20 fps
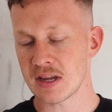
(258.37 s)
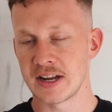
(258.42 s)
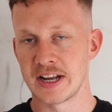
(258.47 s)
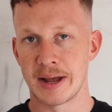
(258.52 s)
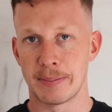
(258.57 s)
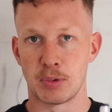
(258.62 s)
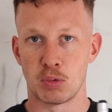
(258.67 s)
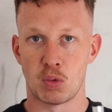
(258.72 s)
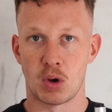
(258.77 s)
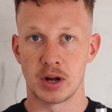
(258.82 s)

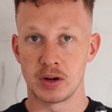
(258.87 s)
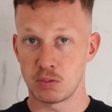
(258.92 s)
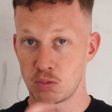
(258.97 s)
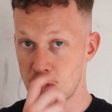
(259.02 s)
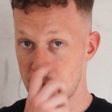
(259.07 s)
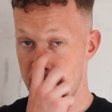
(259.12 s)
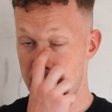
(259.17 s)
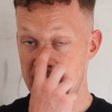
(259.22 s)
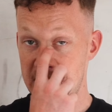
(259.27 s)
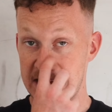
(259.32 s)
Number 1
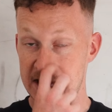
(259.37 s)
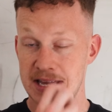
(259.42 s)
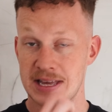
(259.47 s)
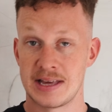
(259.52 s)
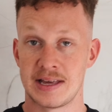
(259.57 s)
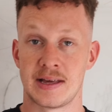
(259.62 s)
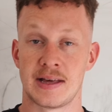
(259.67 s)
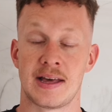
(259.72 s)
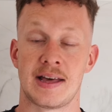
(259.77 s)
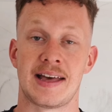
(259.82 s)
would be
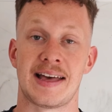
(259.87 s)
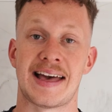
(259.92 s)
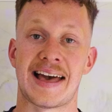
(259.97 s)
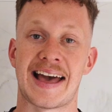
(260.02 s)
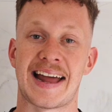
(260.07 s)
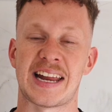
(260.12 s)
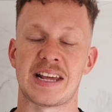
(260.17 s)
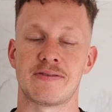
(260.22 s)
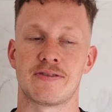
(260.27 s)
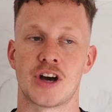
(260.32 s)

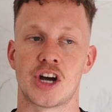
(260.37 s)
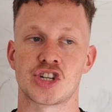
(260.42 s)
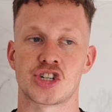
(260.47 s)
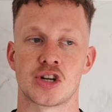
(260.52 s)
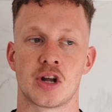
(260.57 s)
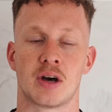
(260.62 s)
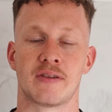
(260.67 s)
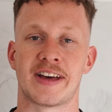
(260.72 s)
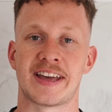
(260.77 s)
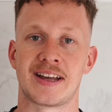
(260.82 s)
any
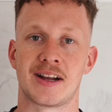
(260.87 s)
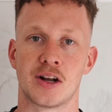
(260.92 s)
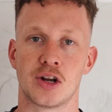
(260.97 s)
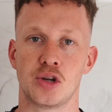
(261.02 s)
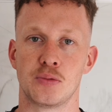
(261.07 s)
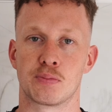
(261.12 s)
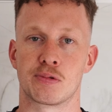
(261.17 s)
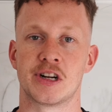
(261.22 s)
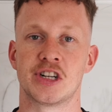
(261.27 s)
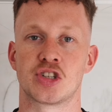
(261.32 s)
version of a
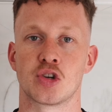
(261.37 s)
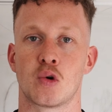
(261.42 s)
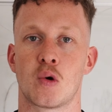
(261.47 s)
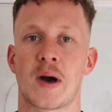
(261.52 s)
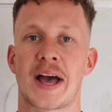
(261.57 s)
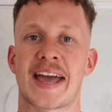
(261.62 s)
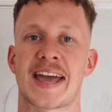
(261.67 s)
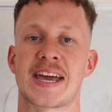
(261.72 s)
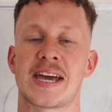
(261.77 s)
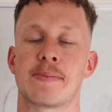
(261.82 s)
glute bridge
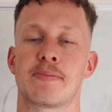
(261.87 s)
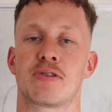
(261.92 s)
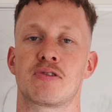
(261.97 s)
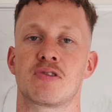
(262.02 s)
or a hip